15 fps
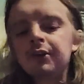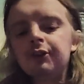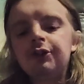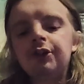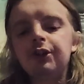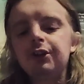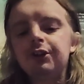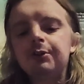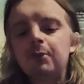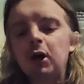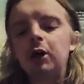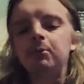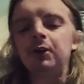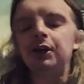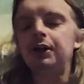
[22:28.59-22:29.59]
To this
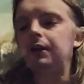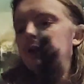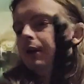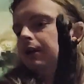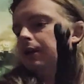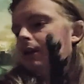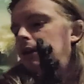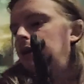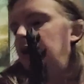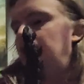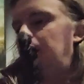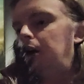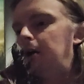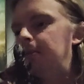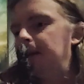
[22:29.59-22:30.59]
moment,
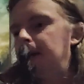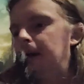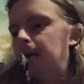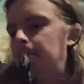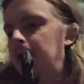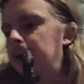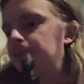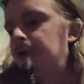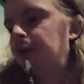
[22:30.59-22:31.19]
I am